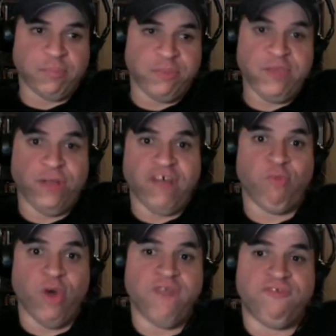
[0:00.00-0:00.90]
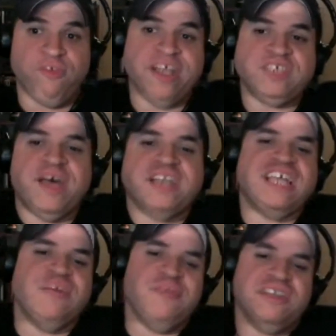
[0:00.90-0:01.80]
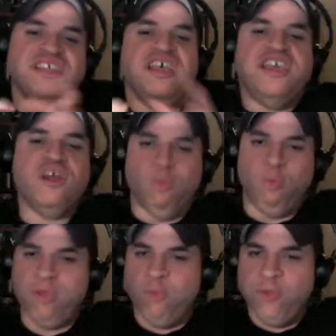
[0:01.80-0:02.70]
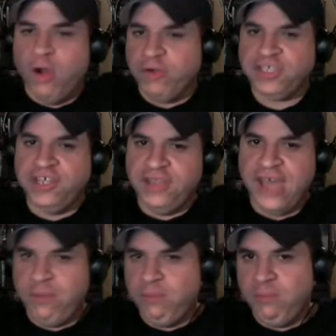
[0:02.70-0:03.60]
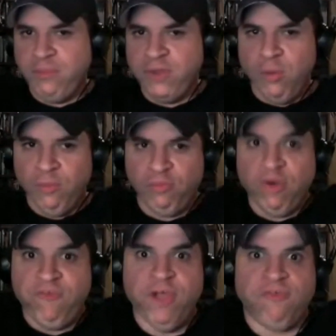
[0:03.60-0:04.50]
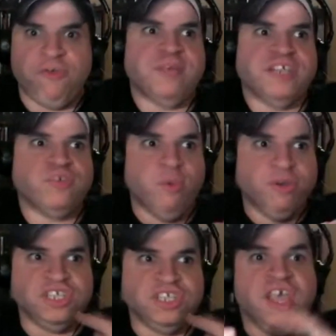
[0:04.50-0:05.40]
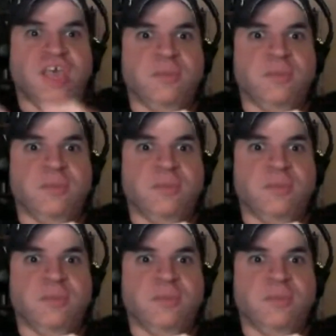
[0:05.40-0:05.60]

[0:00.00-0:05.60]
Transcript: people have wanted from Xbox now because, you know, we, we all seen that. You know, reveal for Xbox One where it's just